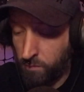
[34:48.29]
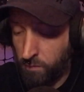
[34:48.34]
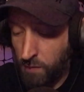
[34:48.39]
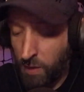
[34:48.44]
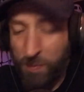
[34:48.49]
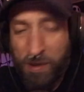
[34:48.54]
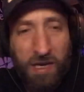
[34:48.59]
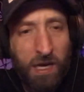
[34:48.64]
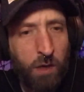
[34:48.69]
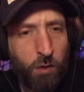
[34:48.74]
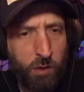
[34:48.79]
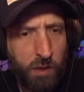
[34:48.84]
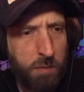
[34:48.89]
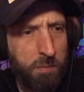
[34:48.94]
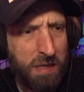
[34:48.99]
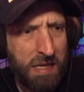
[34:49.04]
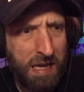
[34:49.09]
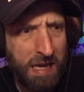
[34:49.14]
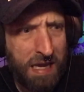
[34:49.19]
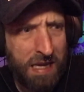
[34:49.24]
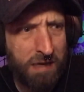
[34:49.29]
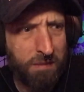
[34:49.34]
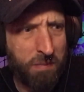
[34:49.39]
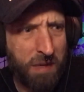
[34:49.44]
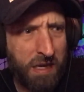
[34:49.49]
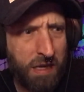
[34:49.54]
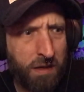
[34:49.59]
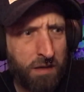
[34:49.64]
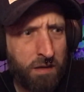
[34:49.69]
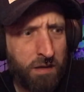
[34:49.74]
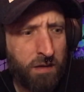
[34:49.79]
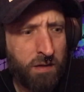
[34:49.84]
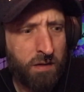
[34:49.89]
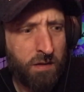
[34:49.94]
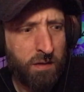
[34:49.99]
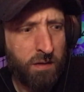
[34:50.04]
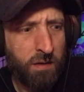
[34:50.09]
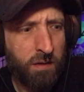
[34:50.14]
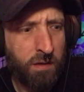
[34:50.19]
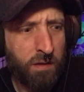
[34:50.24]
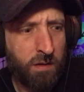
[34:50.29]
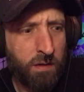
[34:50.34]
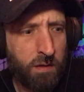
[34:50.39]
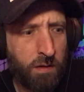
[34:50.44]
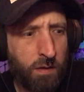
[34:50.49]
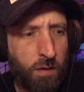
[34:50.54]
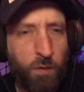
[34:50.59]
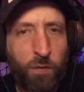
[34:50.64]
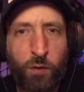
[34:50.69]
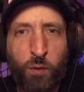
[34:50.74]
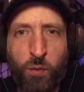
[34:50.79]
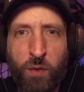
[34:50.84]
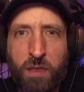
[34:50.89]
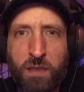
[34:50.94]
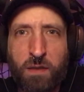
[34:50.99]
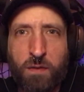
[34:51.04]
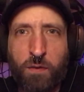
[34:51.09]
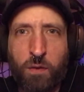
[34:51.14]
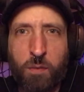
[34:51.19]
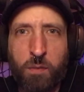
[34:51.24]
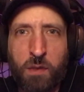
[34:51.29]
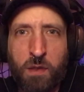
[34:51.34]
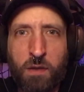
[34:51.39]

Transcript: I mean, hell, give me Ant-Man over the rest of them.